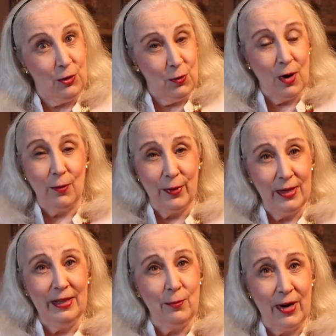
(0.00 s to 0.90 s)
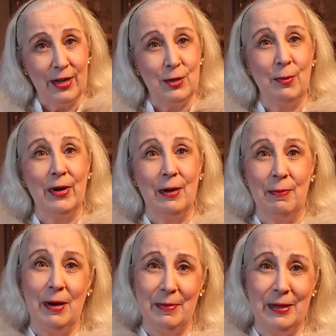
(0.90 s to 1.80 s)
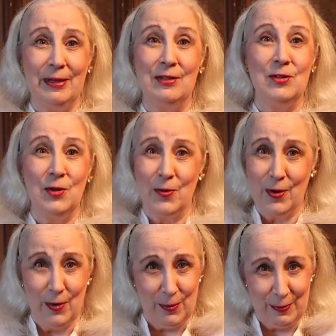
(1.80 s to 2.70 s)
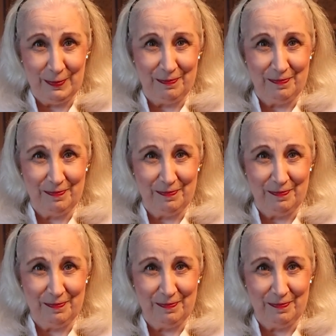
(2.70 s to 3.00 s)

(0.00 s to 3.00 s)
you are really ready to bring a puppy into your home.